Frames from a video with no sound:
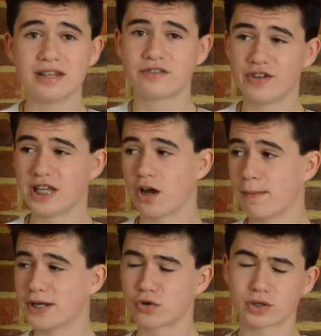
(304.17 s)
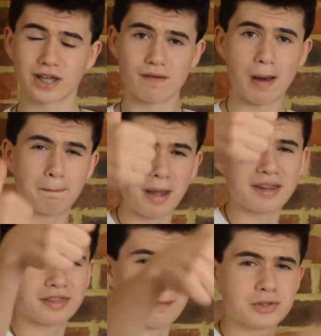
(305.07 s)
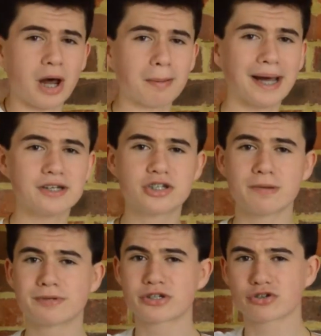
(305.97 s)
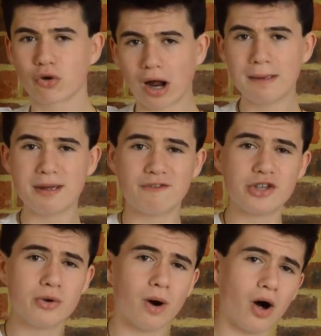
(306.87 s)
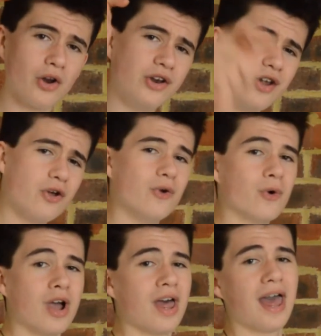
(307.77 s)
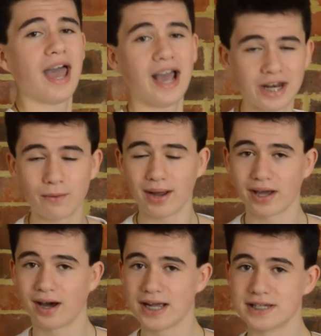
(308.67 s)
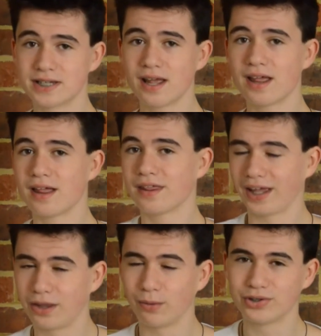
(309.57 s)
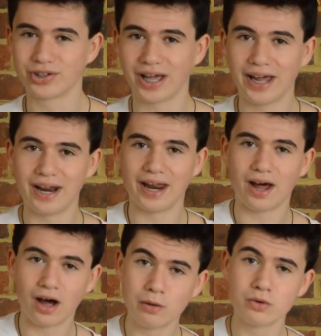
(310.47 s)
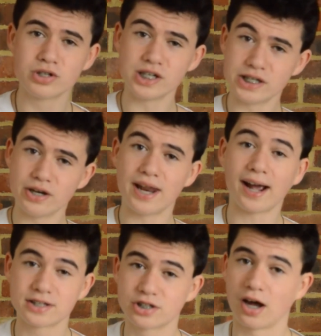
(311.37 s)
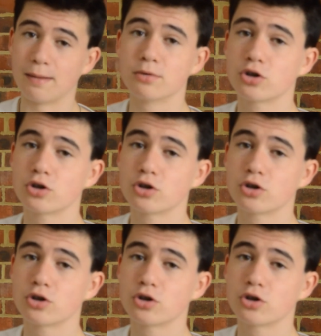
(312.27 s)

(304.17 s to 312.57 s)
this video, make sure to give it a big thumbs up and subscribe if you are new. Anyway, guys, thank you once again, and I will see you next time.